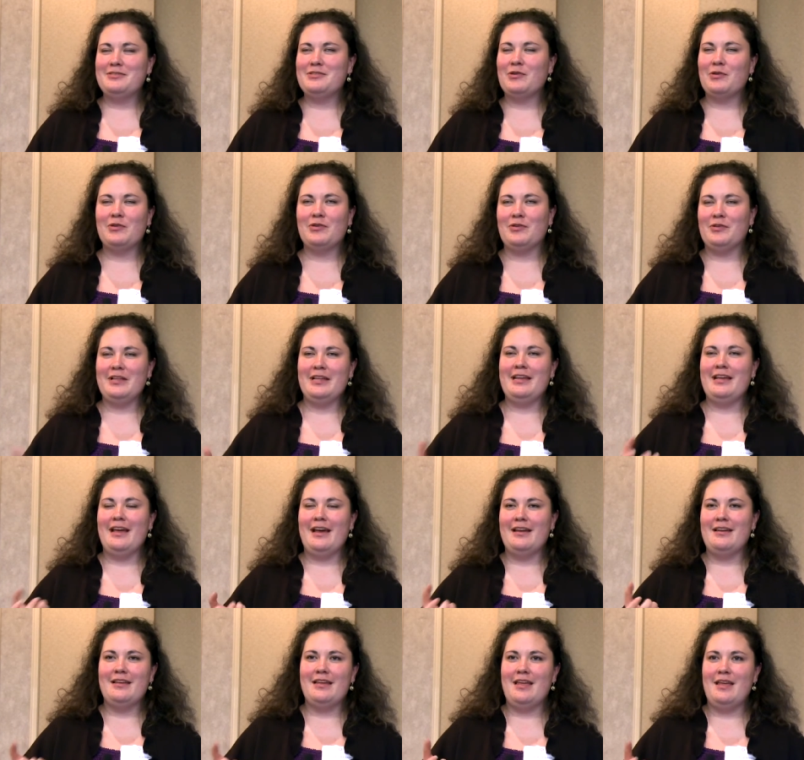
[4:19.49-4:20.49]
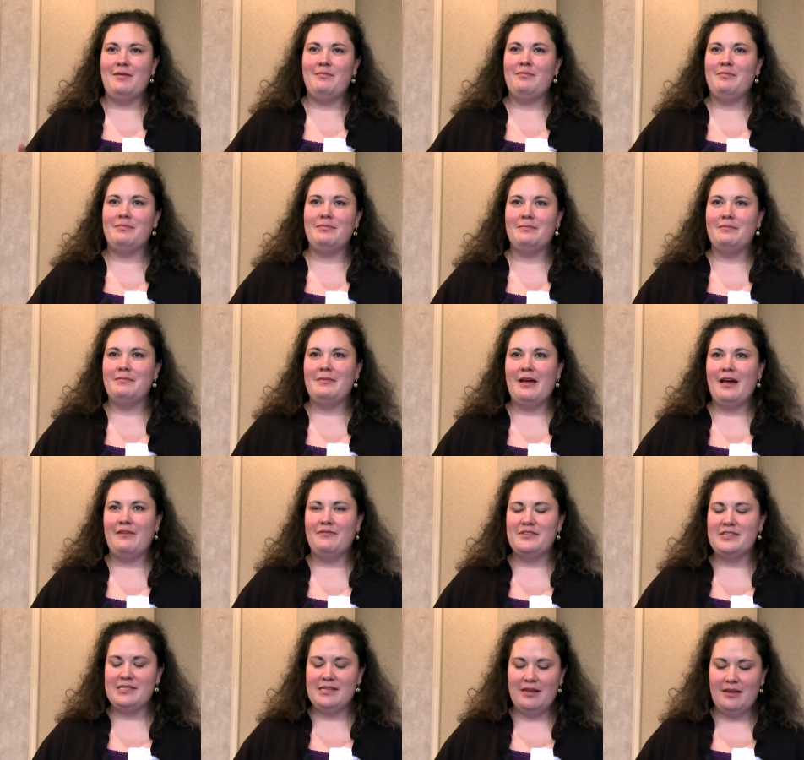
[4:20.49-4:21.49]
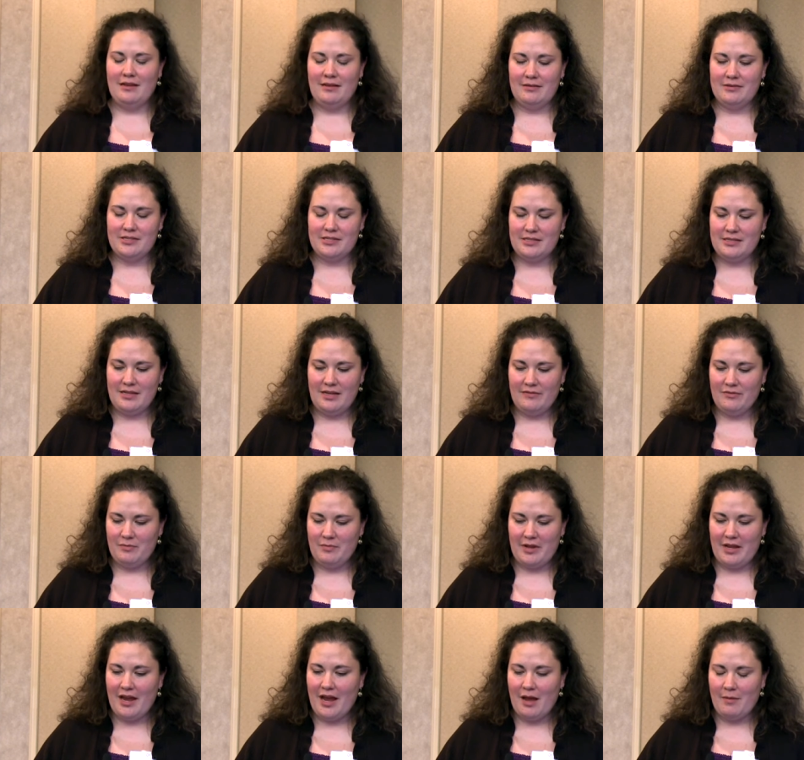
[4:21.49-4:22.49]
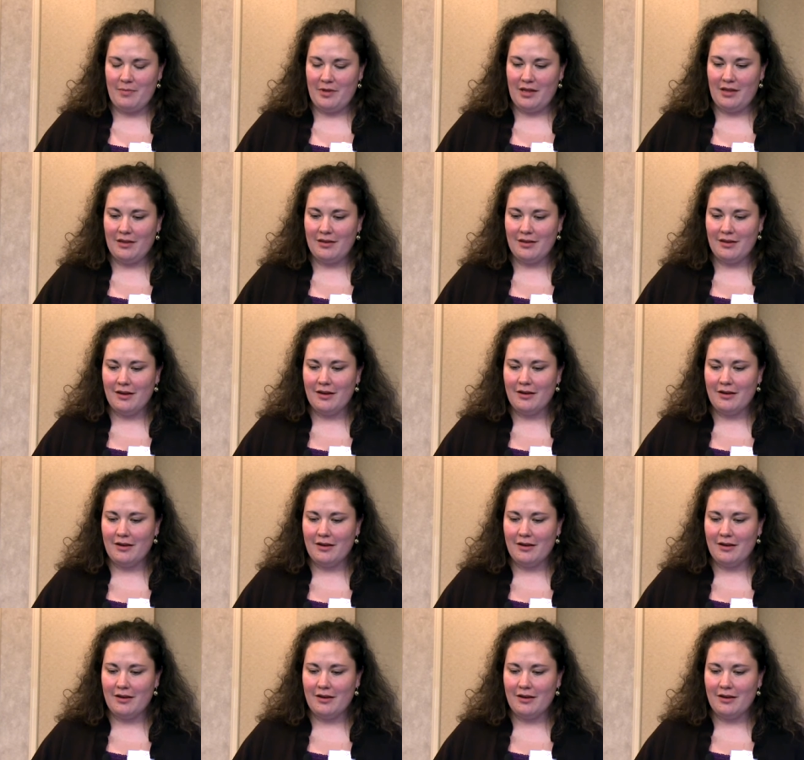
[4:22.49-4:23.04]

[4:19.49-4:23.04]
turtle that he had to keep, have sing just to even be happy.